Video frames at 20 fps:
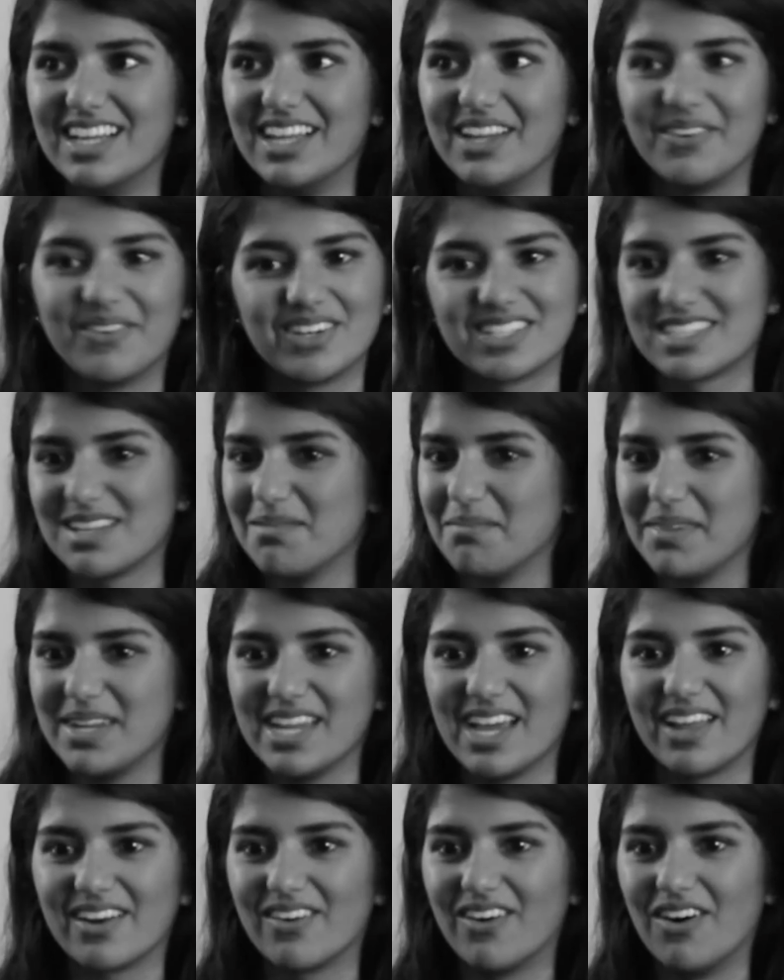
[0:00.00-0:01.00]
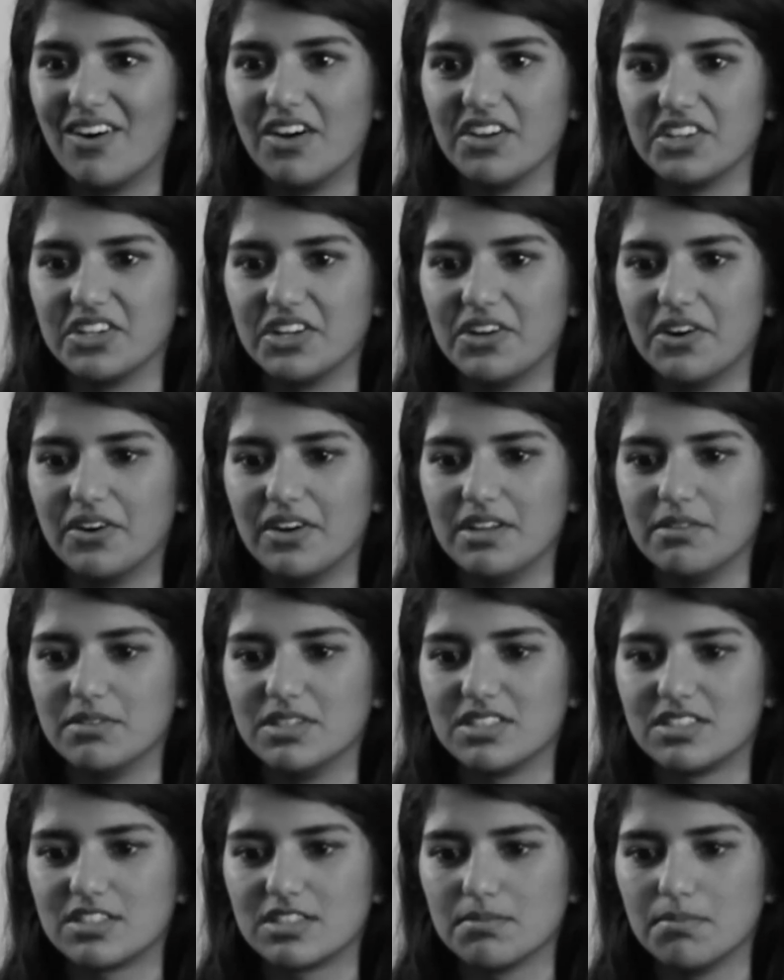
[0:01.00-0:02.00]
It wasn't me at all. It
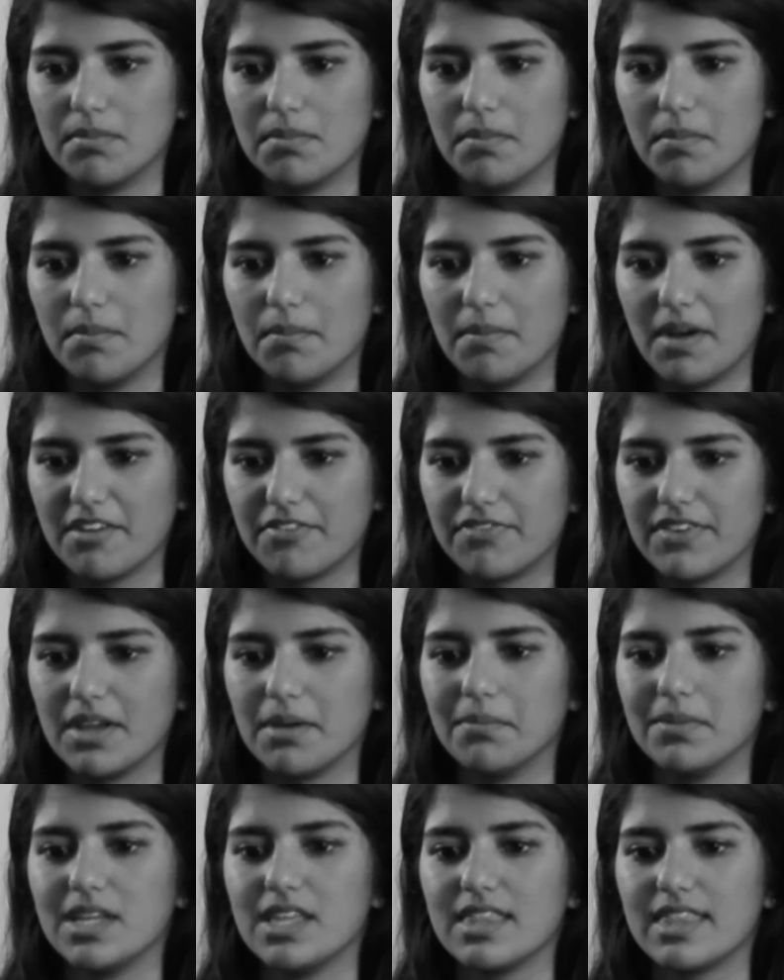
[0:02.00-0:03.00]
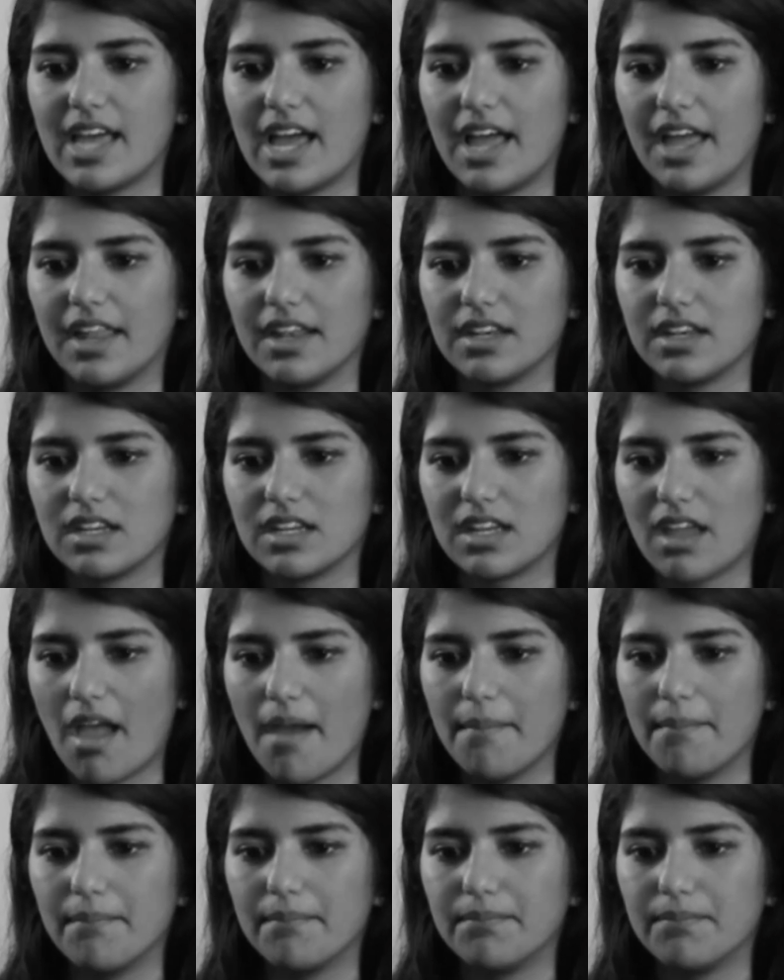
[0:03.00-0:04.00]
was my family that kept